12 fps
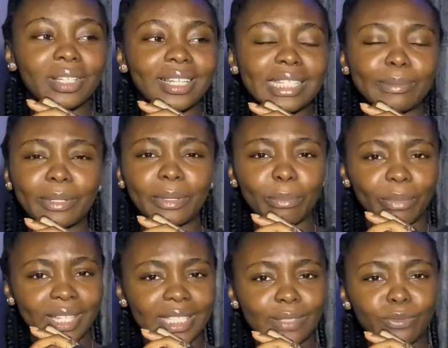Let's make a
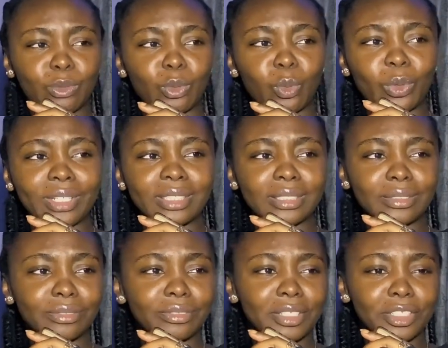bet if you win the
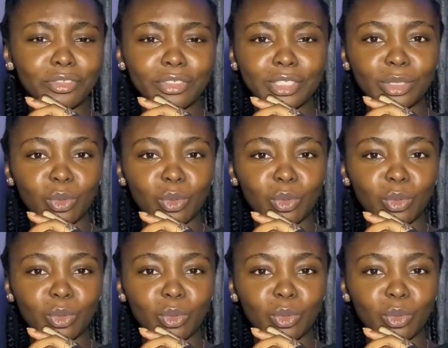first race